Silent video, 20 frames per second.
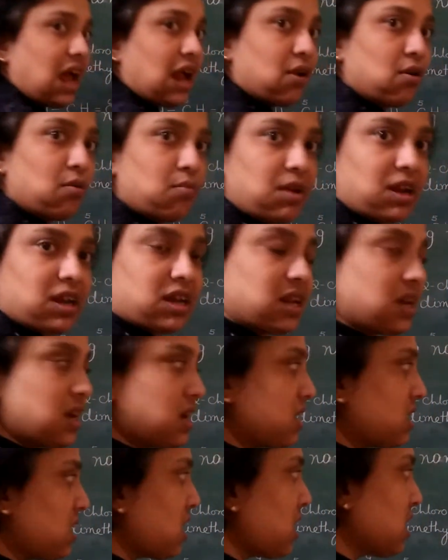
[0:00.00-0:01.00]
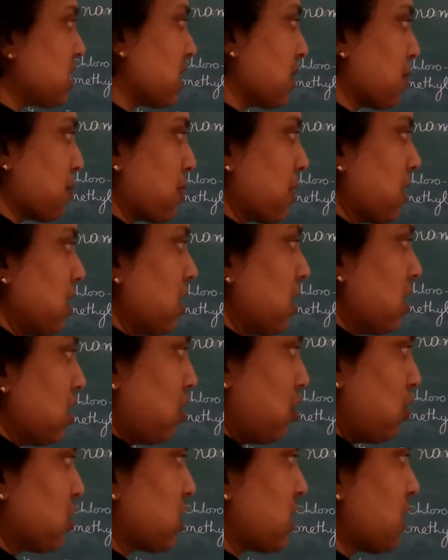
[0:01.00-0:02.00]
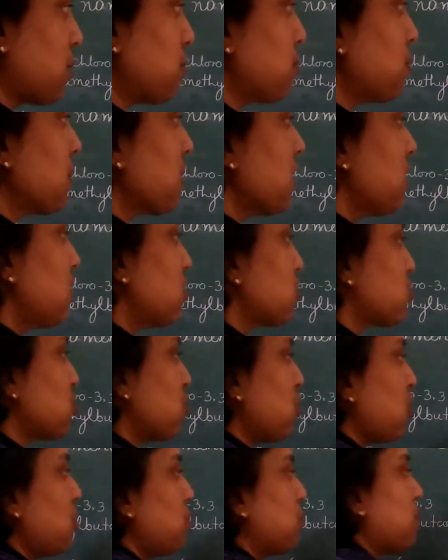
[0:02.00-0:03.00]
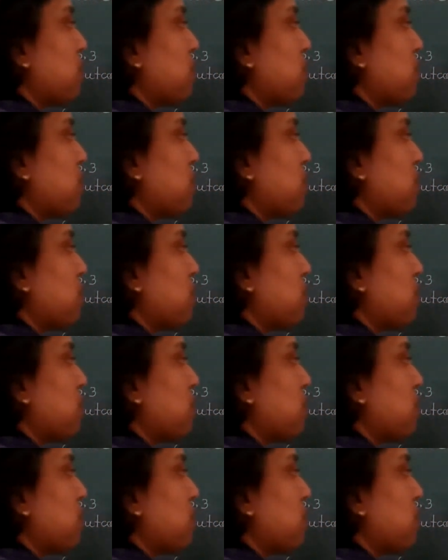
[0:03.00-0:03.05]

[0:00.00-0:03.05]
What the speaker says: aromatic ring. Okay. So